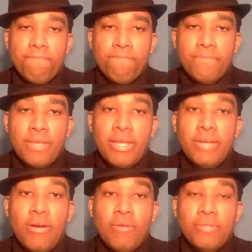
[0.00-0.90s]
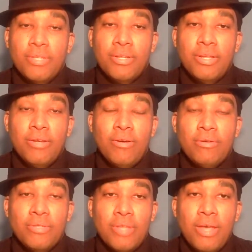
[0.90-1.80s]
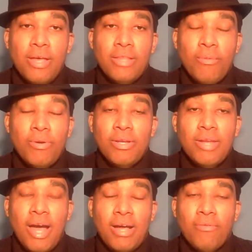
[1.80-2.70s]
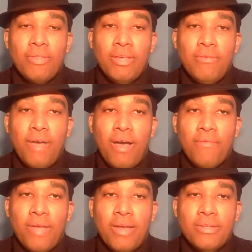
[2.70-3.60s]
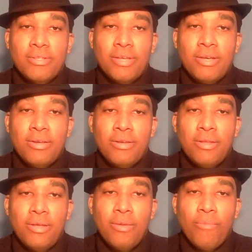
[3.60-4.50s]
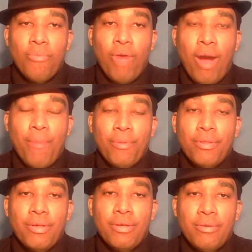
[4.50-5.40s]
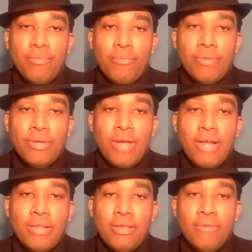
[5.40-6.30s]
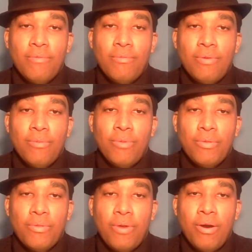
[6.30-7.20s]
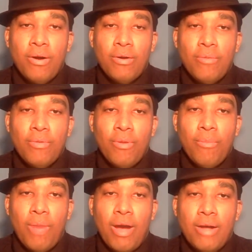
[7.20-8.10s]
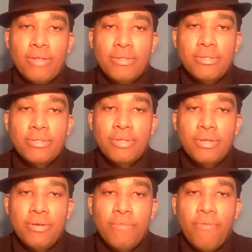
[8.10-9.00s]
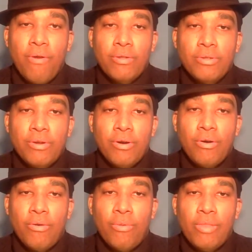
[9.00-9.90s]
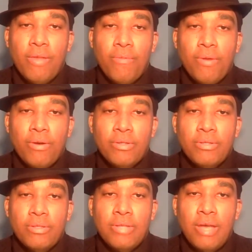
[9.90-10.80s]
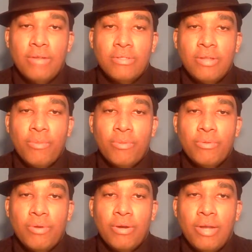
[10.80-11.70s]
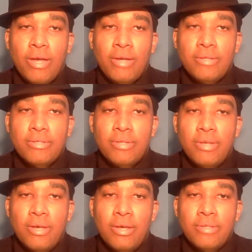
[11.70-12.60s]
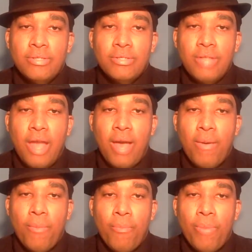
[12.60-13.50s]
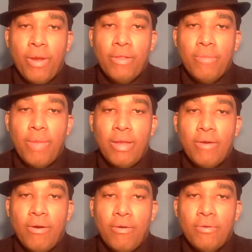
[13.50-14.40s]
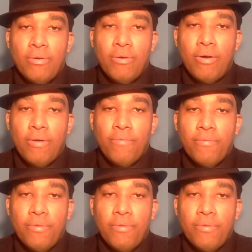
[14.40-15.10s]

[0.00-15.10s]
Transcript: He knows it. He knows that we did not leave Afghanistan properly. We did not leave with our minds focused on our goal. We left with our tails tucked between our legs and just barely made it off